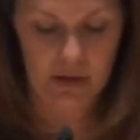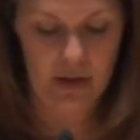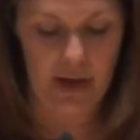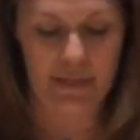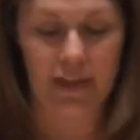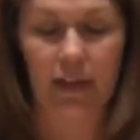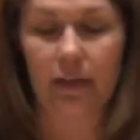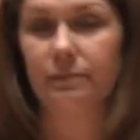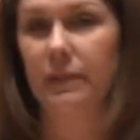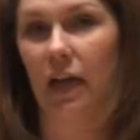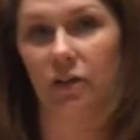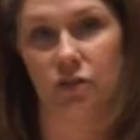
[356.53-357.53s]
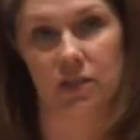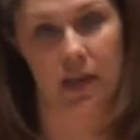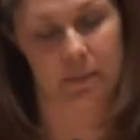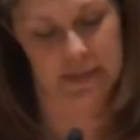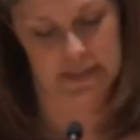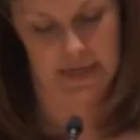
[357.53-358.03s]
I think I'll just
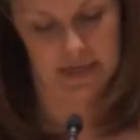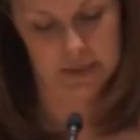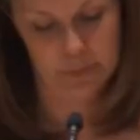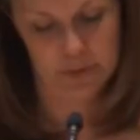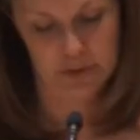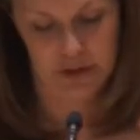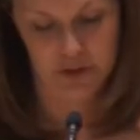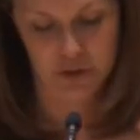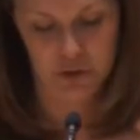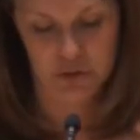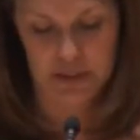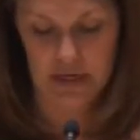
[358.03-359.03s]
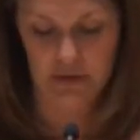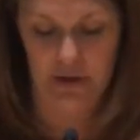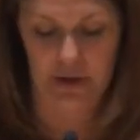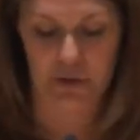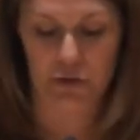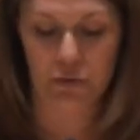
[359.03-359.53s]
come into Gettysburg on Tuesday
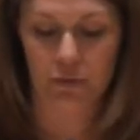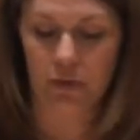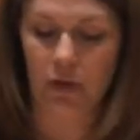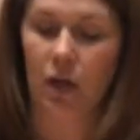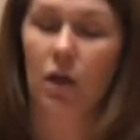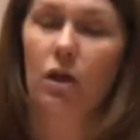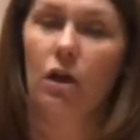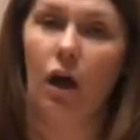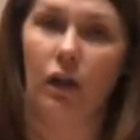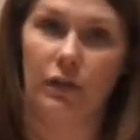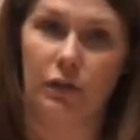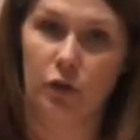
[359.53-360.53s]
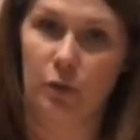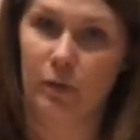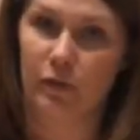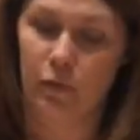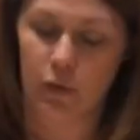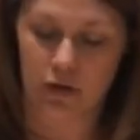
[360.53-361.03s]
around noon, call an
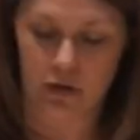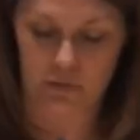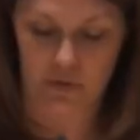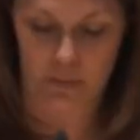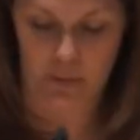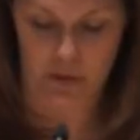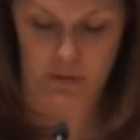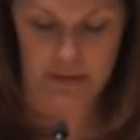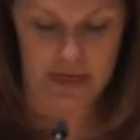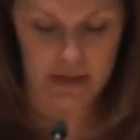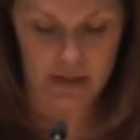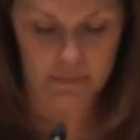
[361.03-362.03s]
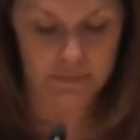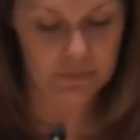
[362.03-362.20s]
Uber for her from the hotel.